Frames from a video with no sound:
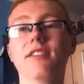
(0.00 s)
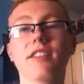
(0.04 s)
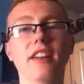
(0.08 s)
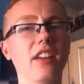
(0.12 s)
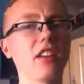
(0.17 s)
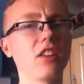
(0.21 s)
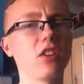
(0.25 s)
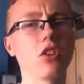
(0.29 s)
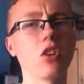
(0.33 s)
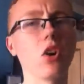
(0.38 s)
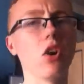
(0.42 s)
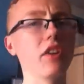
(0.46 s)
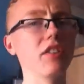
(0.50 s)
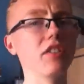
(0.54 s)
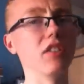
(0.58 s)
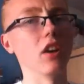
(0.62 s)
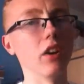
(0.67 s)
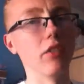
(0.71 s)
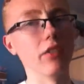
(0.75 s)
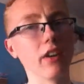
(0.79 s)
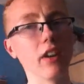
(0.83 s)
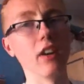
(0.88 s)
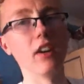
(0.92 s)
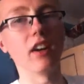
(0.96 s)
Thank God it's
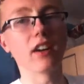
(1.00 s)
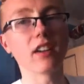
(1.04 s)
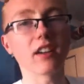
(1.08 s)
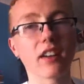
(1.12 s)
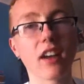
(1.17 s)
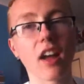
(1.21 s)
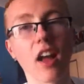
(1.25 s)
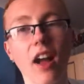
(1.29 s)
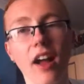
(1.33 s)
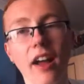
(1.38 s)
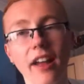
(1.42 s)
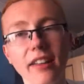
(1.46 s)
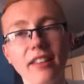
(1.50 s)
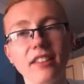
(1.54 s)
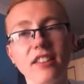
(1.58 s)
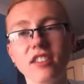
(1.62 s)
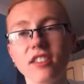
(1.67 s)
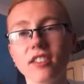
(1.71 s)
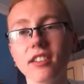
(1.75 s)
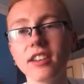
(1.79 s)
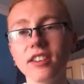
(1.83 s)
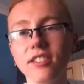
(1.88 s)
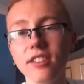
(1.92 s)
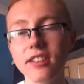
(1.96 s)
over. I
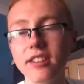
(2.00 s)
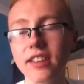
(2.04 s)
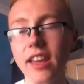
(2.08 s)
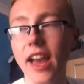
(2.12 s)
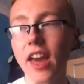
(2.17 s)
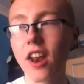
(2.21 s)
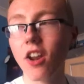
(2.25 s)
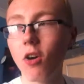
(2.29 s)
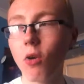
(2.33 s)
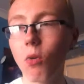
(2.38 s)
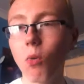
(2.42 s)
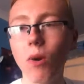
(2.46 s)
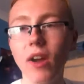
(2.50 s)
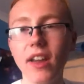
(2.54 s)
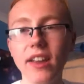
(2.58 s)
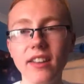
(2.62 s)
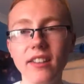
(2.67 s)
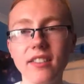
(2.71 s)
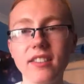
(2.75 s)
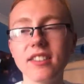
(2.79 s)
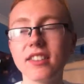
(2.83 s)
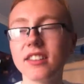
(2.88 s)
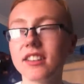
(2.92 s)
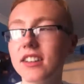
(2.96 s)
just literally cannot
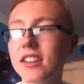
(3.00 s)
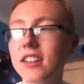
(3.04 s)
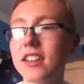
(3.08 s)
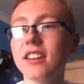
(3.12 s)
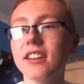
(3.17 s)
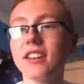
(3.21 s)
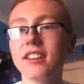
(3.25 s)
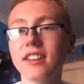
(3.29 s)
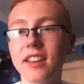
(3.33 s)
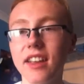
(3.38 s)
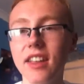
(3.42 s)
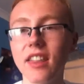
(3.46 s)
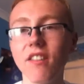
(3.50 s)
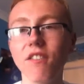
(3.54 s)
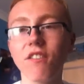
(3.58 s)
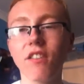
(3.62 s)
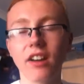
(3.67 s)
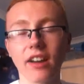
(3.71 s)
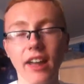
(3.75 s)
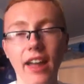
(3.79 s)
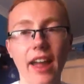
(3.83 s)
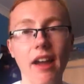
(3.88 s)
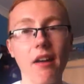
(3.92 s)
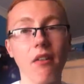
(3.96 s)
wait to get the
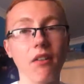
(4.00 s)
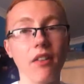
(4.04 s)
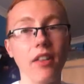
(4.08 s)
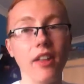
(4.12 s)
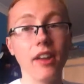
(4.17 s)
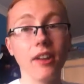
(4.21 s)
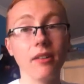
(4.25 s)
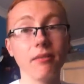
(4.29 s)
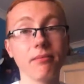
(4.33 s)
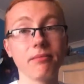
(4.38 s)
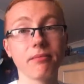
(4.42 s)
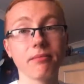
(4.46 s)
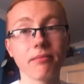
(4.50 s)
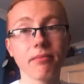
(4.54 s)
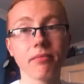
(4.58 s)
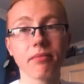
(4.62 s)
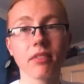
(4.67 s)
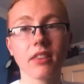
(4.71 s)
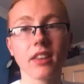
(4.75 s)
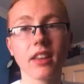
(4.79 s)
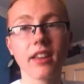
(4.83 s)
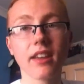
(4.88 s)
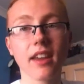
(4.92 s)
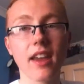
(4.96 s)
fuck out of there.
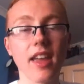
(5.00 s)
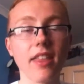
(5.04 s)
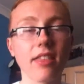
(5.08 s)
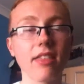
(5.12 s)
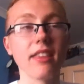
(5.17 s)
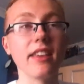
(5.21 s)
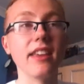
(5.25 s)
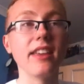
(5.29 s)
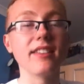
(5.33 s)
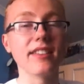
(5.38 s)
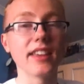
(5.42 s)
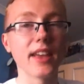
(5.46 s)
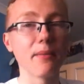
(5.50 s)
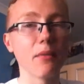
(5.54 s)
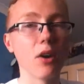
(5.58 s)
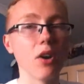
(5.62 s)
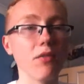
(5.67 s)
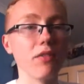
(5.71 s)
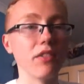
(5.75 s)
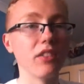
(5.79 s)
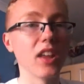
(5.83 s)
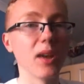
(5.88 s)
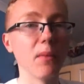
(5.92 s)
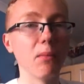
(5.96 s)
Get the exam
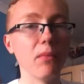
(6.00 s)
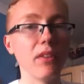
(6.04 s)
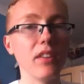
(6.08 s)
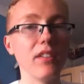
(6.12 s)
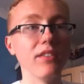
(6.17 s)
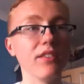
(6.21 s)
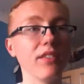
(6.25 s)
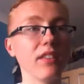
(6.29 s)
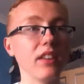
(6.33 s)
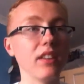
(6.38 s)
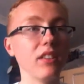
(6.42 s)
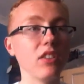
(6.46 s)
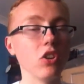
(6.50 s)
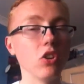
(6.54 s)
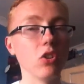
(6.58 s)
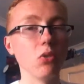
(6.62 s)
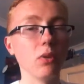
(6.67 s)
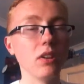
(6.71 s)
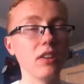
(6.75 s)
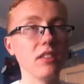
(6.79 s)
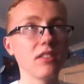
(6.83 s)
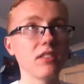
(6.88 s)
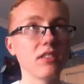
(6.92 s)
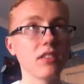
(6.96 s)
over and done with in
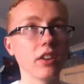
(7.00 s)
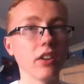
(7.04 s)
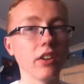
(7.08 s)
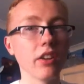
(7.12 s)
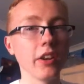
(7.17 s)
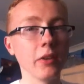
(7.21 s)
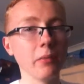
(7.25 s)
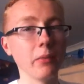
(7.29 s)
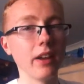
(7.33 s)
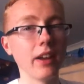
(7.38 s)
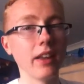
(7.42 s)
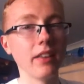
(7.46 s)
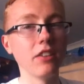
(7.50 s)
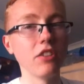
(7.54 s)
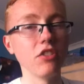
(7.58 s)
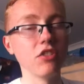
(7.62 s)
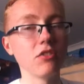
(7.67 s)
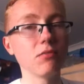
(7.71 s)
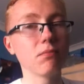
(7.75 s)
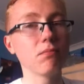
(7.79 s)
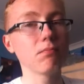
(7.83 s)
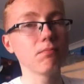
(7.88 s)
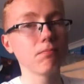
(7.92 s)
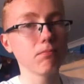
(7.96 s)
2 weeks' time and
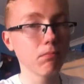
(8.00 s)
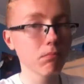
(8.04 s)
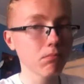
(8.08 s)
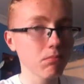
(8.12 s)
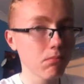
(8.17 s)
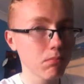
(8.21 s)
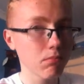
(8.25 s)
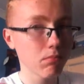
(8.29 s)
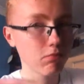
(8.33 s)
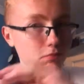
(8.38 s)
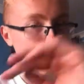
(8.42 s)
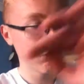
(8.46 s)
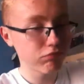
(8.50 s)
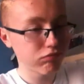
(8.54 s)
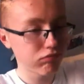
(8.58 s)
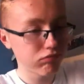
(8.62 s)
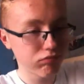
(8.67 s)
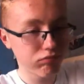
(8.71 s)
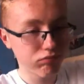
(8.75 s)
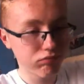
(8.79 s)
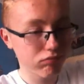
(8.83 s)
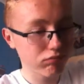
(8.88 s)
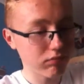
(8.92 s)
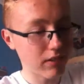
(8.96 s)
just...
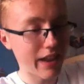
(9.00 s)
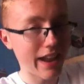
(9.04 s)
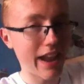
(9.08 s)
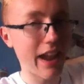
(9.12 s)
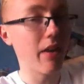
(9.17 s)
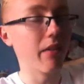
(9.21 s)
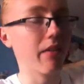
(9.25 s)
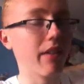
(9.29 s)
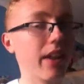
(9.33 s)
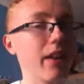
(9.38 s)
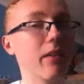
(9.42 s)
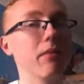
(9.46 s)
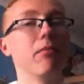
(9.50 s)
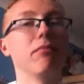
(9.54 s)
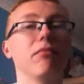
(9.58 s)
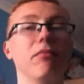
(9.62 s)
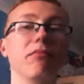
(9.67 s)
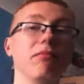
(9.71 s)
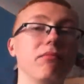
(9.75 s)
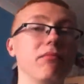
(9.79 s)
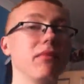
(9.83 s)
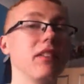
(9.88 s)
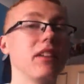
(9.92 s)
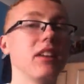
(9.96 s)
out of there.
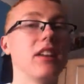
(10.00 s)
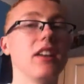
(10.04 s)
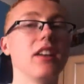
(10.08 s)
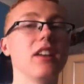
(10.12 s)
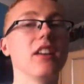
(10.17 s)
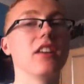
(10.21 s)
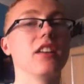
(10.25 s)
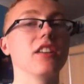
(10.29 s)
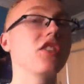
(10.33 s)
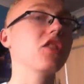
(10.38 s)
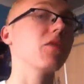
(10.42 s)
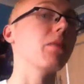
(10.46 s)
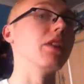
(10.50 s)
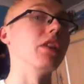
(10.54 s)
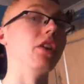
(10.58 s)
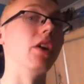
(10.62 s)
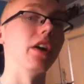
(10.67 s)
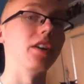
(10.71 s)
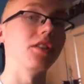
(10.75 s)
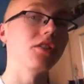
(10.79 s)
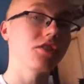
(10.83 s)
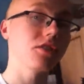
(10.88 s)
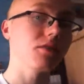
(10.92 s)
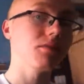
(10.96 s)
It's gonna be
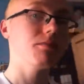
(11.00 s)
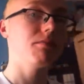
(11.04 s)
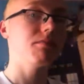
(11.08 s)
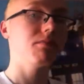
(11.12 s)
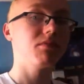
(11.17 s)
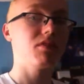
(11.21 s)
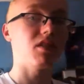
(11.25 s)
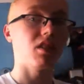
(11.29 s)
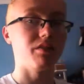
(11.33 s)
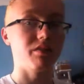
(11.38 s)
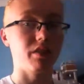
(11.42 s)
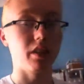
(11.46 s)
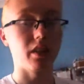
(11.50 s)
nice. So